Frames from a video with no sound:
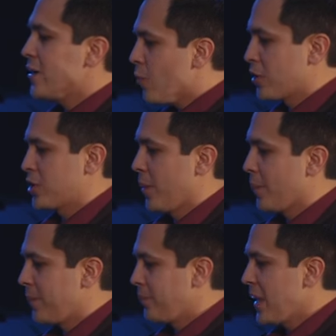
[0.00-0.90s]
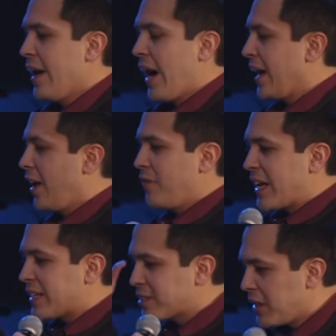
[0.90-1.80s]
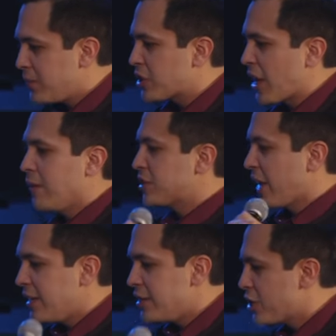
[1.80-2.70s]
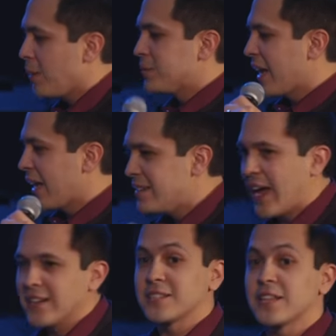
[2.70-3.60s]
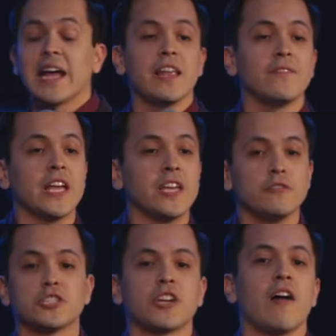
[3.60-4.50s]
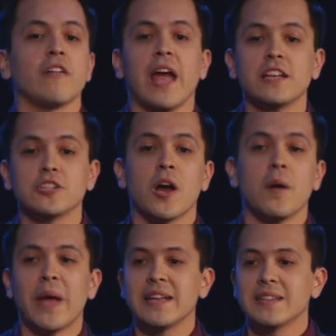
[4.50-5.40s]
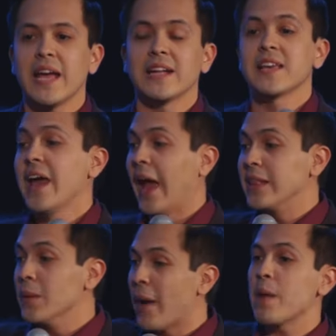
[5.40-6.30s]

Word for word: and worship. I love that Steve shouts and jumps and dances. I love that you shout and jump and dance. And the